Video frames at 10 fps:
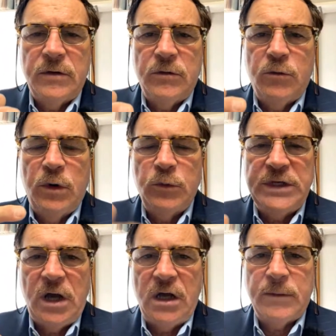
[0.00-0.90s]
when we
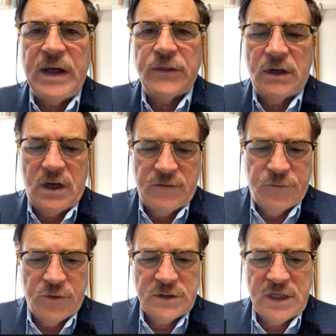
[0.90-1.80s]
talk about the law,
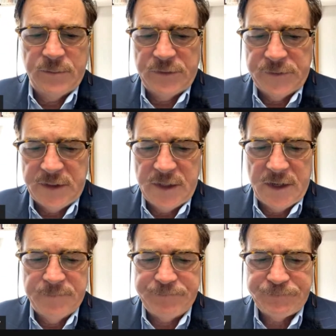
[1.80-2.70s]
for example, the